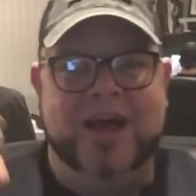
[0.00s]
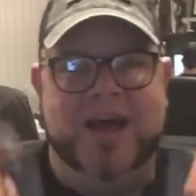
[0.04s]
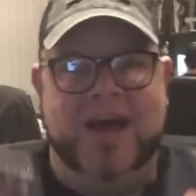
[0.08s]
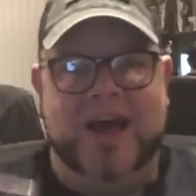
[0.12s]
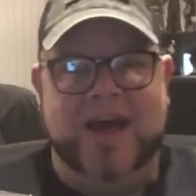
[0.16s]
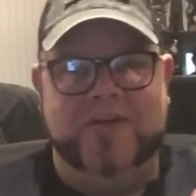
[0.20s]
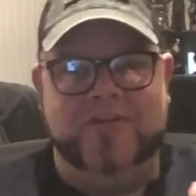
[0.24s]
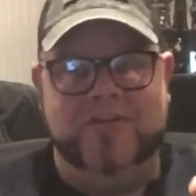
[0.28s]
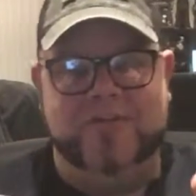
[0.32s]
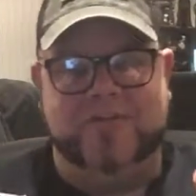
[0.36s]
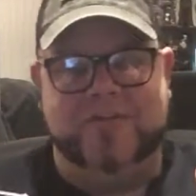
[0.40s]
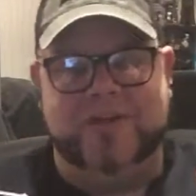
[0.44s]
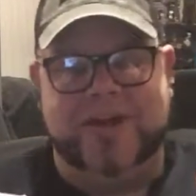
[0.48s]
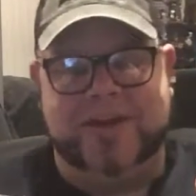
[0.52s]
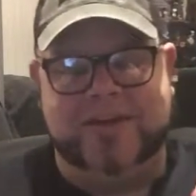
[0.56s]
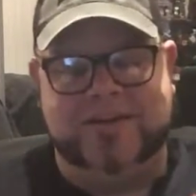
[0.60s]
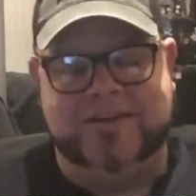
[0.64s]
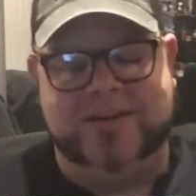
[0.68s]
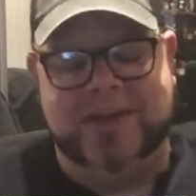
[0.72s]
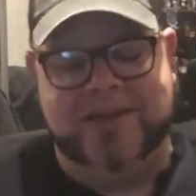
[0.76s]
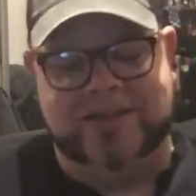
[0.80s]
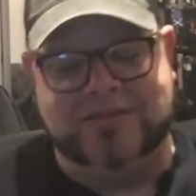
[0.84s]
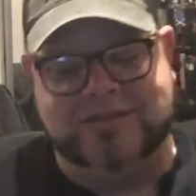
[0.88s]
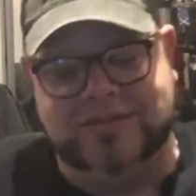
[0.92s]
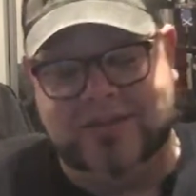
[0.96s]
Have a
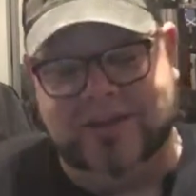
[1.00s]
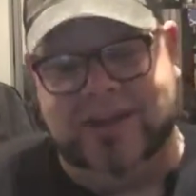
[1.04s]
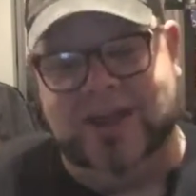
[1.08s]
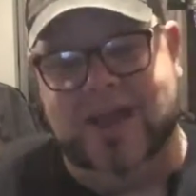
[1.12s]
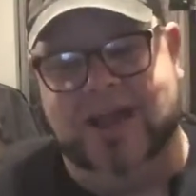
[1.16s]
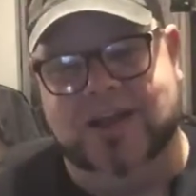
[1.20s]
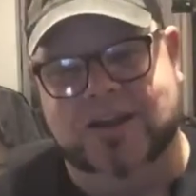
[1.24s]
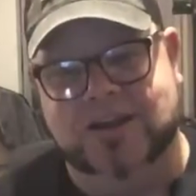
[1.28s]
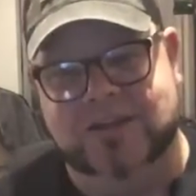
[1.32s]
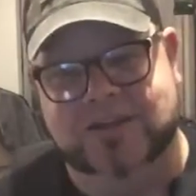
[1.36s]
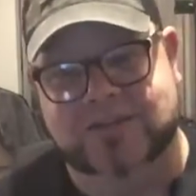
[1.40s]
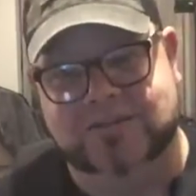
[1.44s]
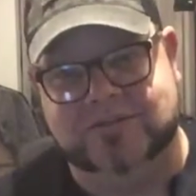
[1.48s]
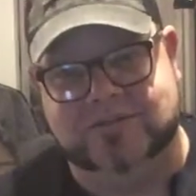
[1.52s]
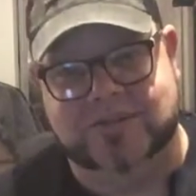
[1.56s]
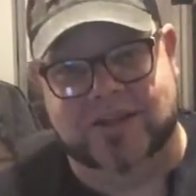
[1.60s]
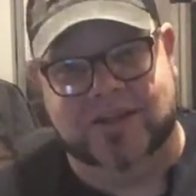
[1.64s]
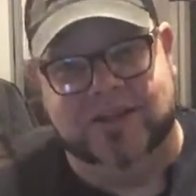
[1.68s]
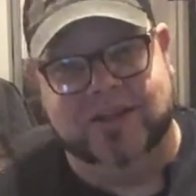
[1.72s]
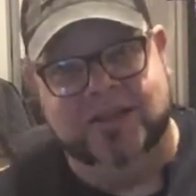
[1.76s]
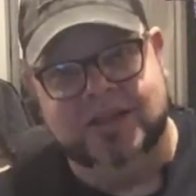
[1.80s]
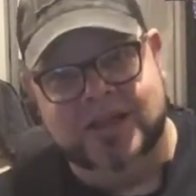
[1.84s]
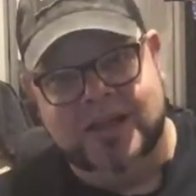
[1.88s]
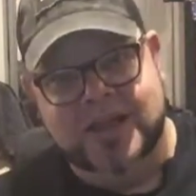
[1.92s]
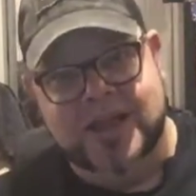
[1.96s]
fantastic Hell in a
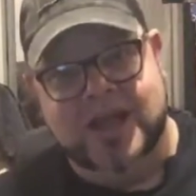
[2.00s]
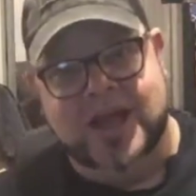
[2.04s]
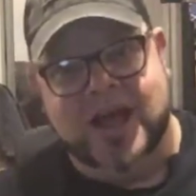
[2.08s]
Cell.